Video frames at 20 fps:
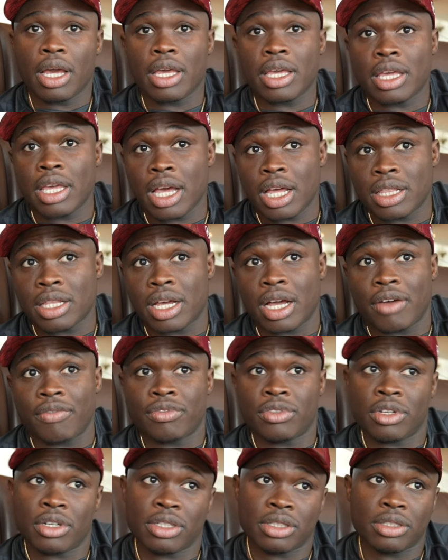Yeah, no,
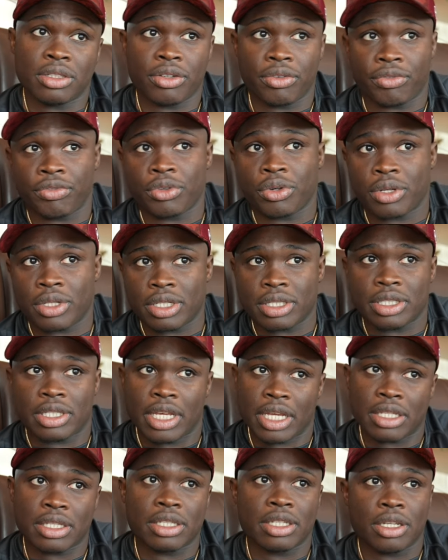I've done a few others
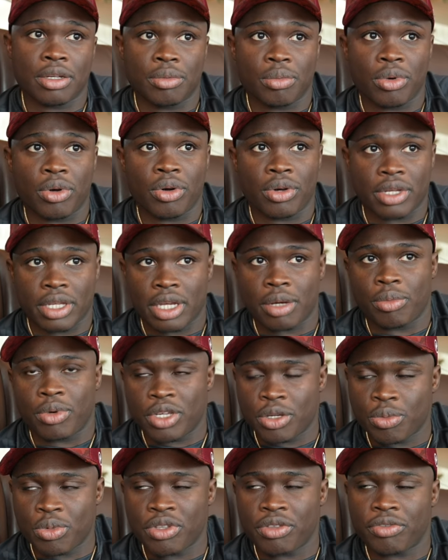yesterday, but
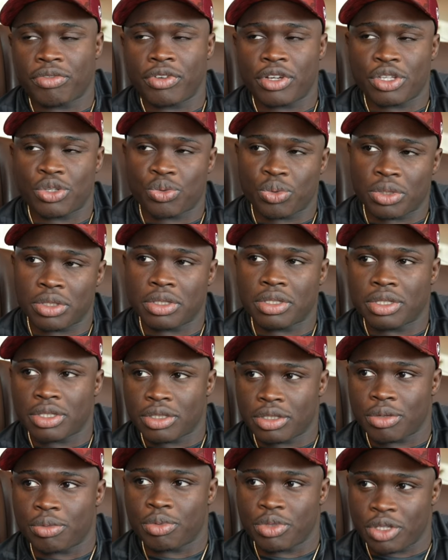you'll be the first one
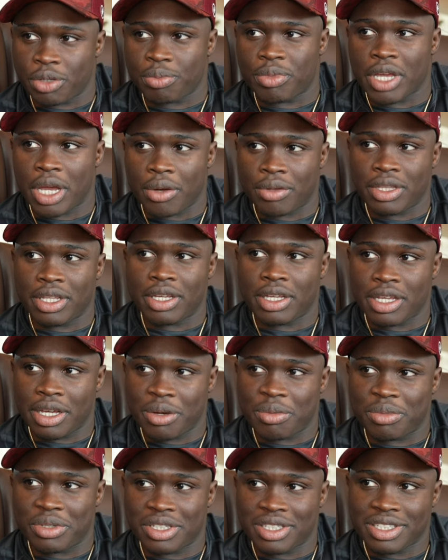to be out there.
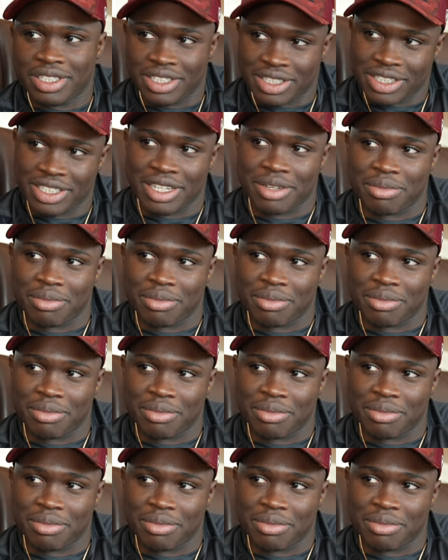Yeah, man. Okay. Yeah.